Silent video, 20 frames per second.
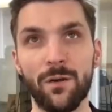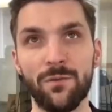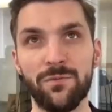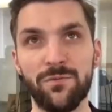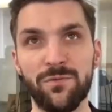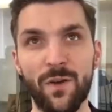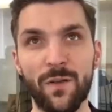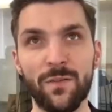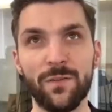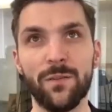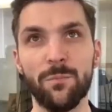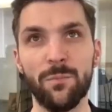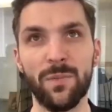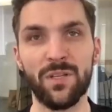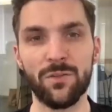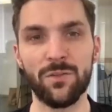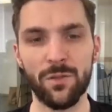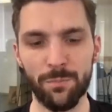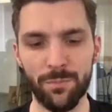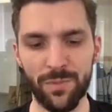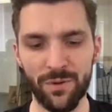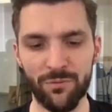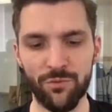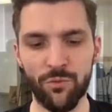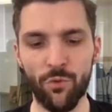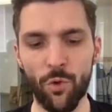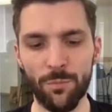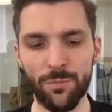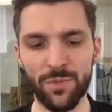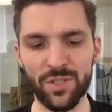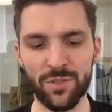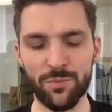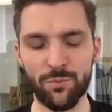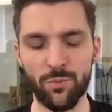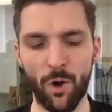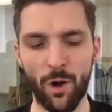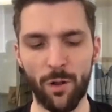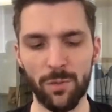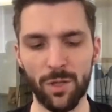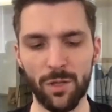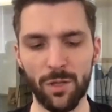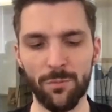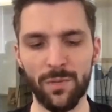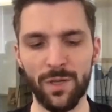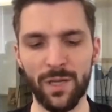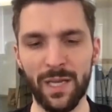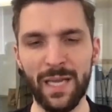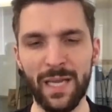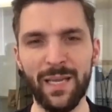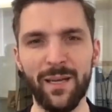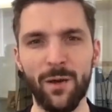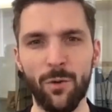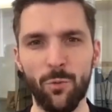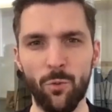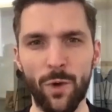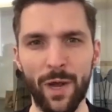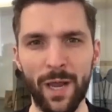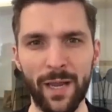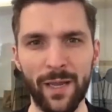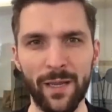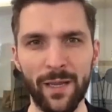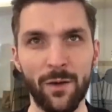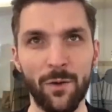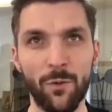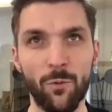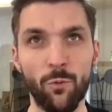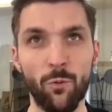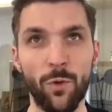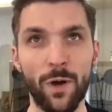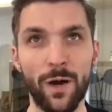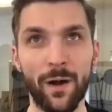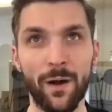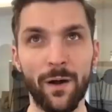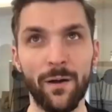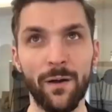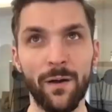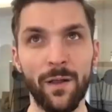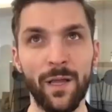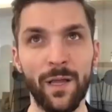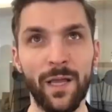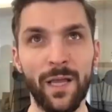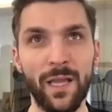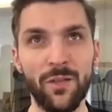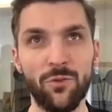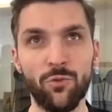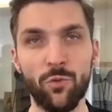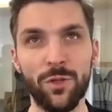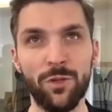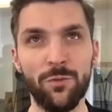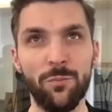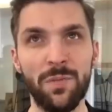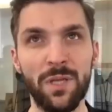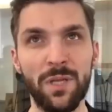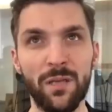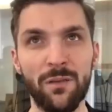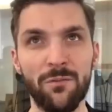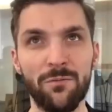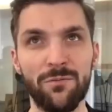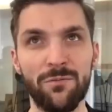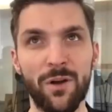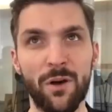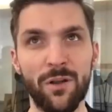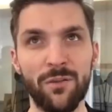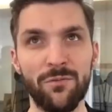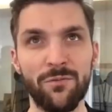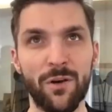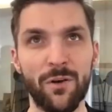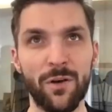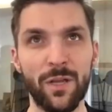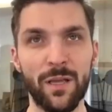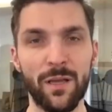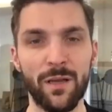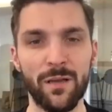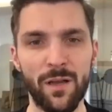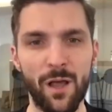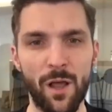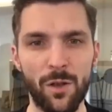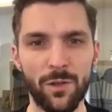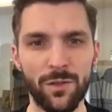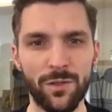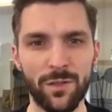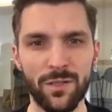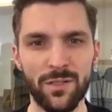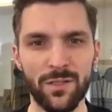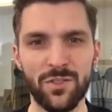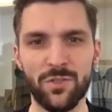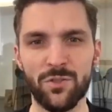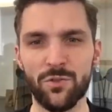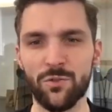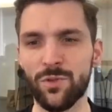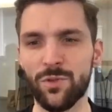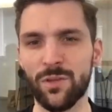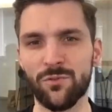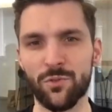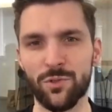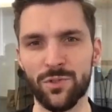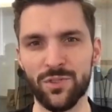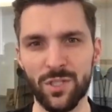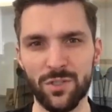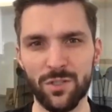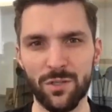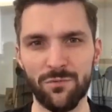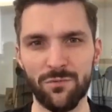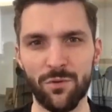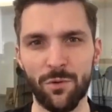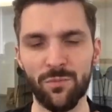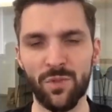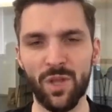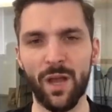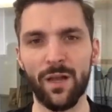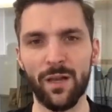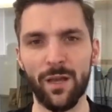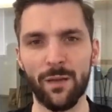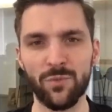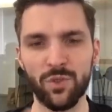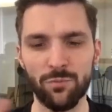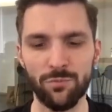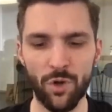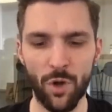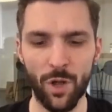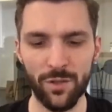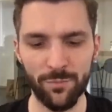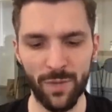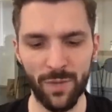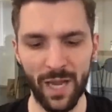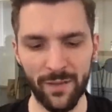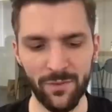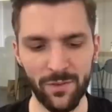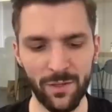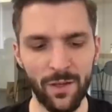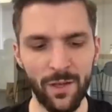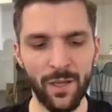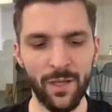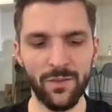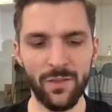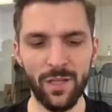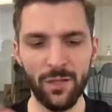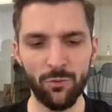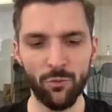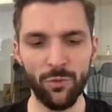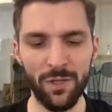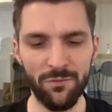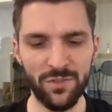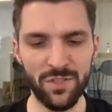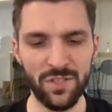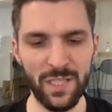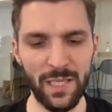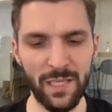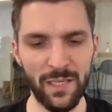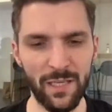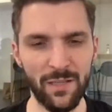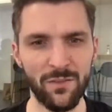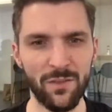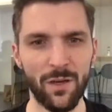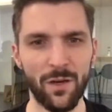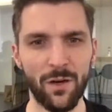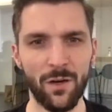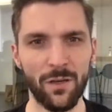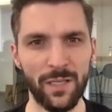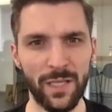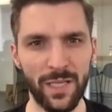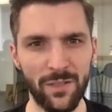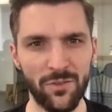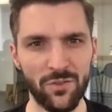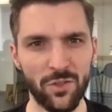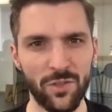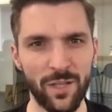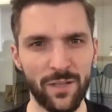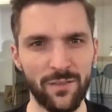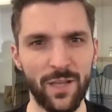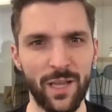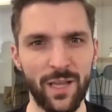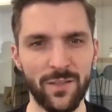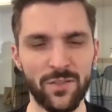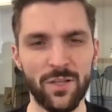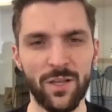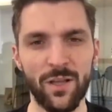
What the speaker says: fundamental performance problem in a way where it would be very, very analogous to the transition from dial-up to broadband that we've seen in the early internet days.